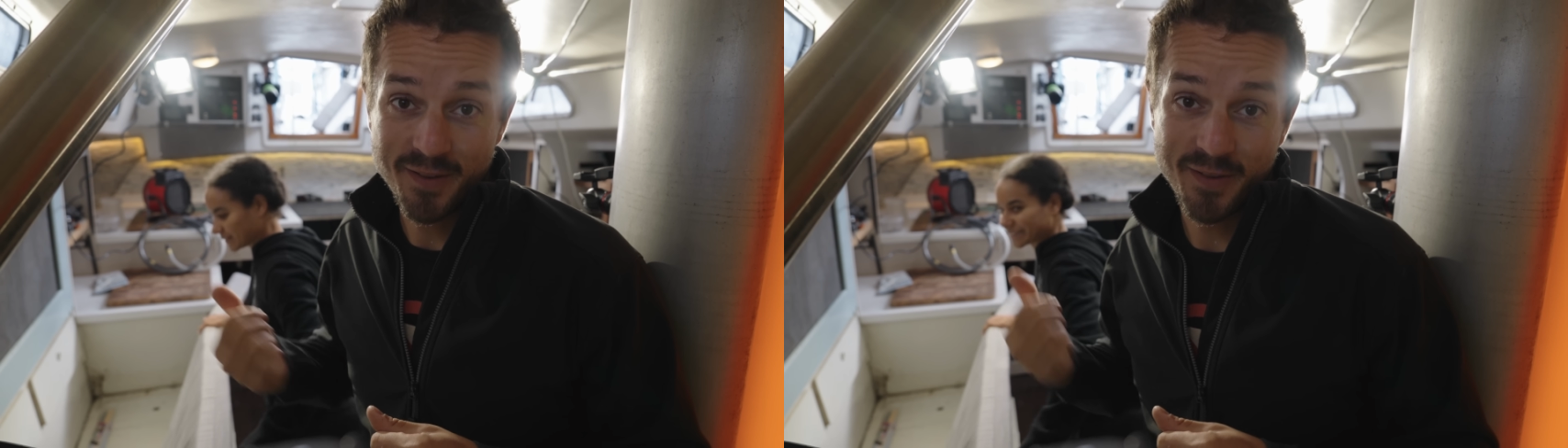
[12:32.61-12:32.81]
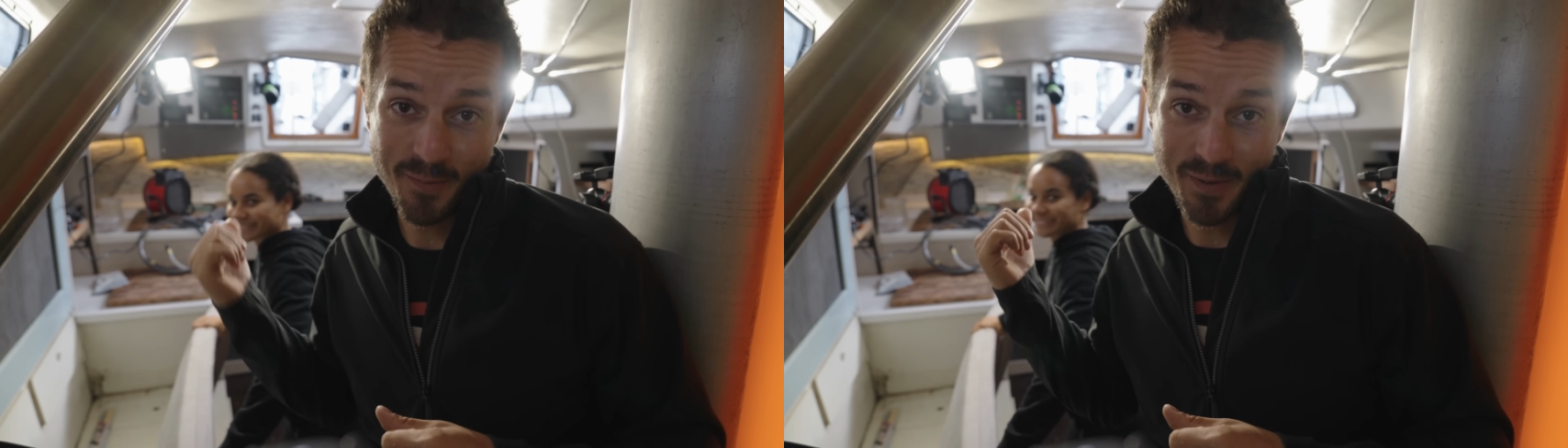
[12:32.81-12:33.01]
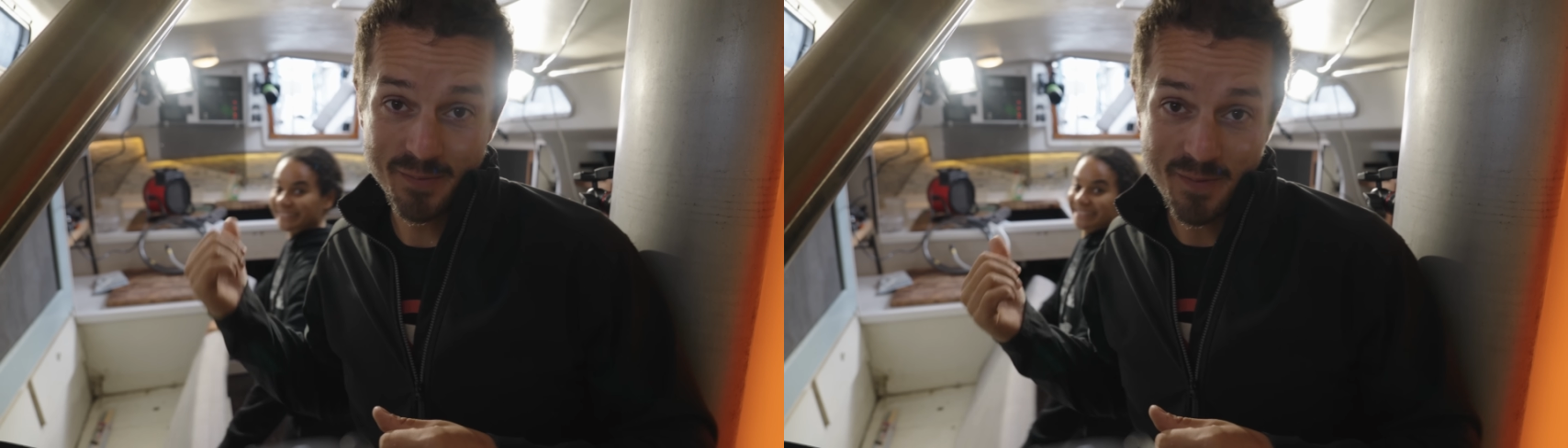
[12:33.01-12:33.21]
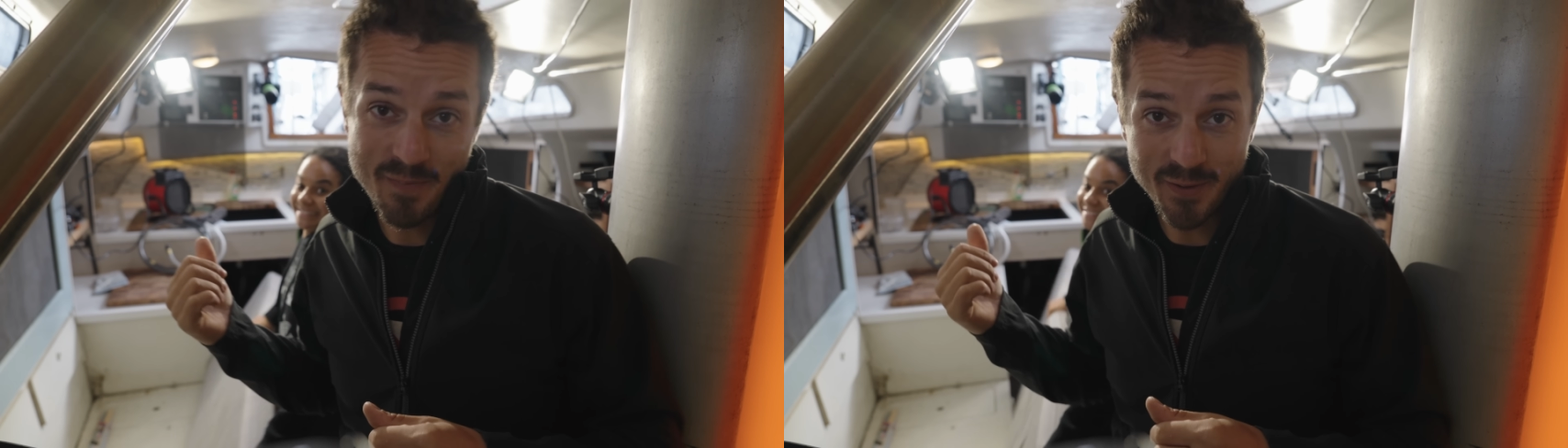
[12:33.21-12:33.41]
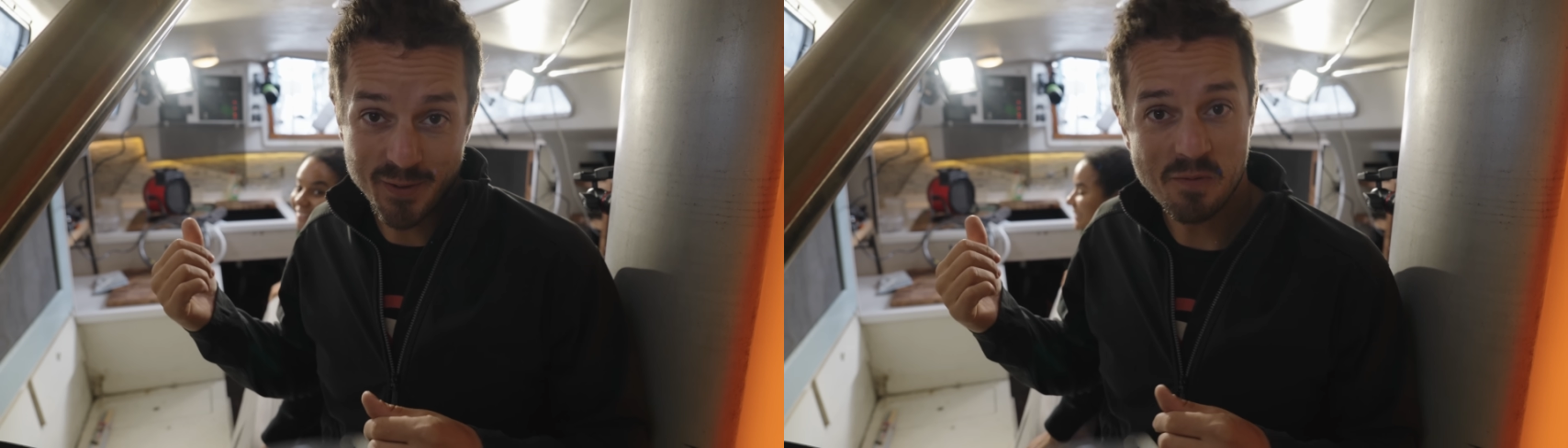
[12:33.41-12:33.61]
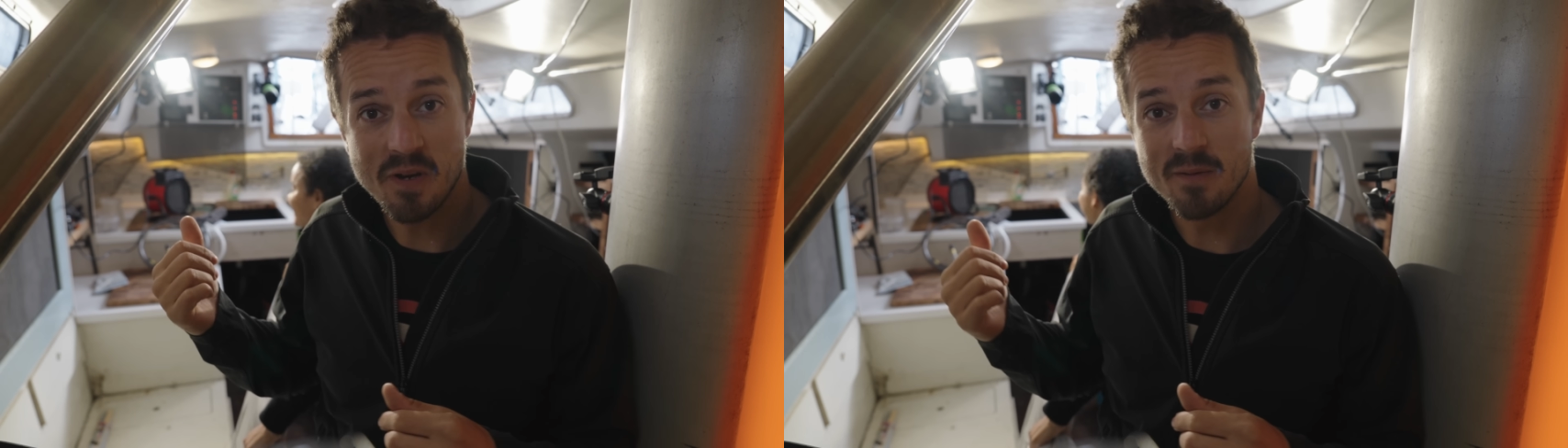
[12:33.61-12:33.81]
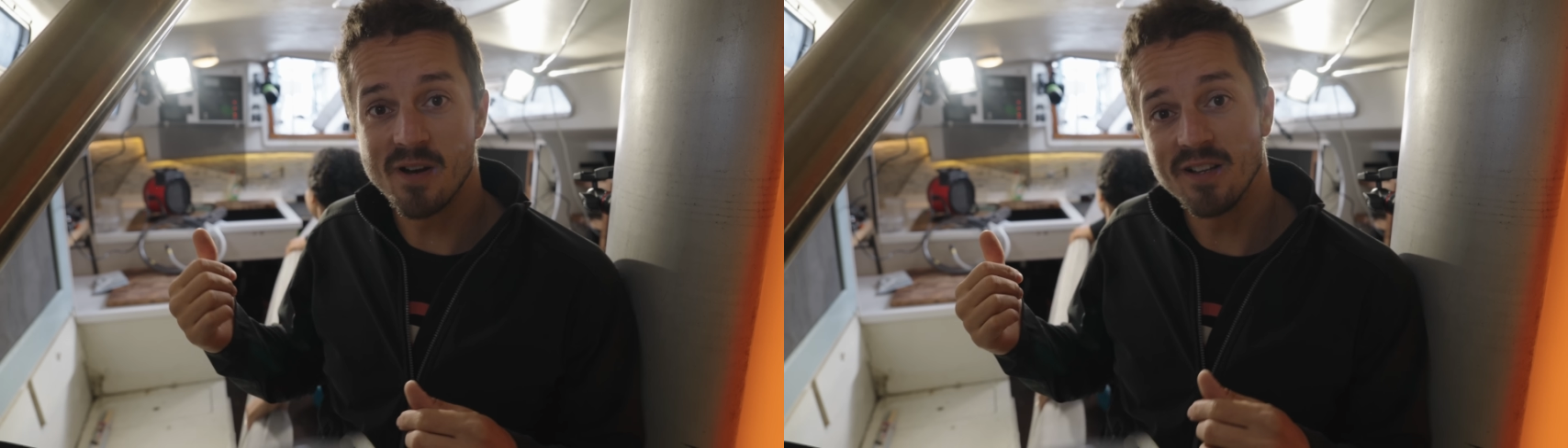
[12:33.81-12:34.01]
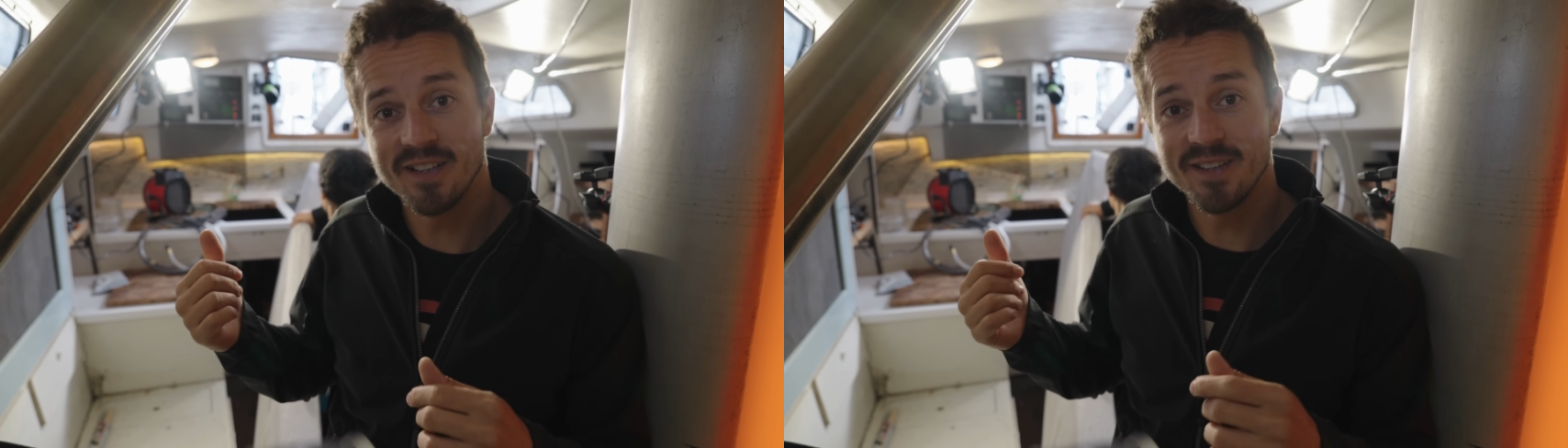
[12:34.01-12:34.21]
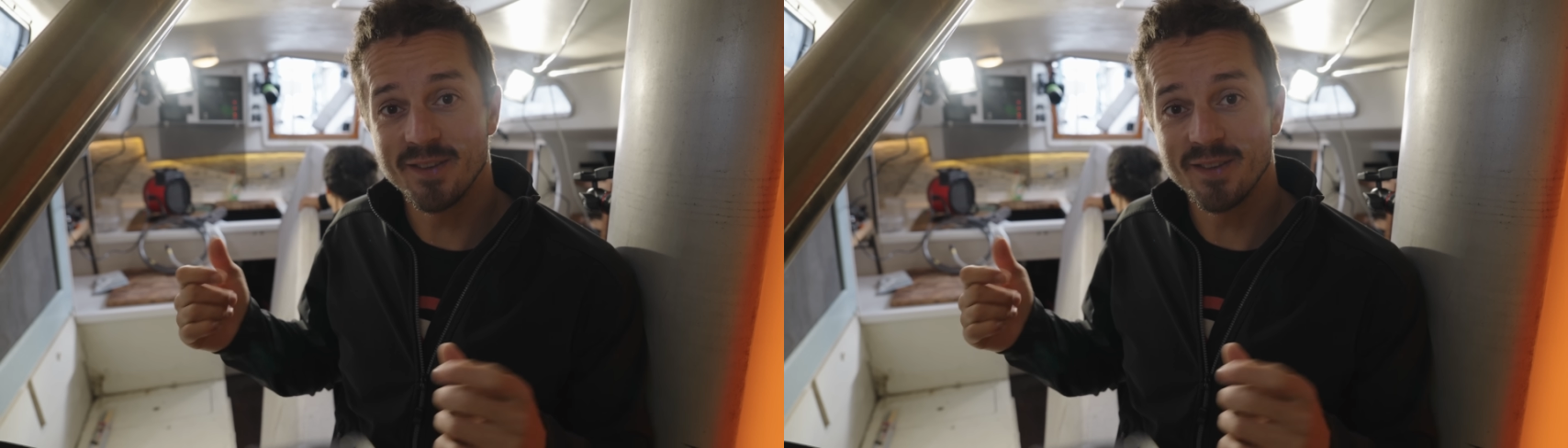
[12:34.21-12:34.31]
The ones we built in Guatemala,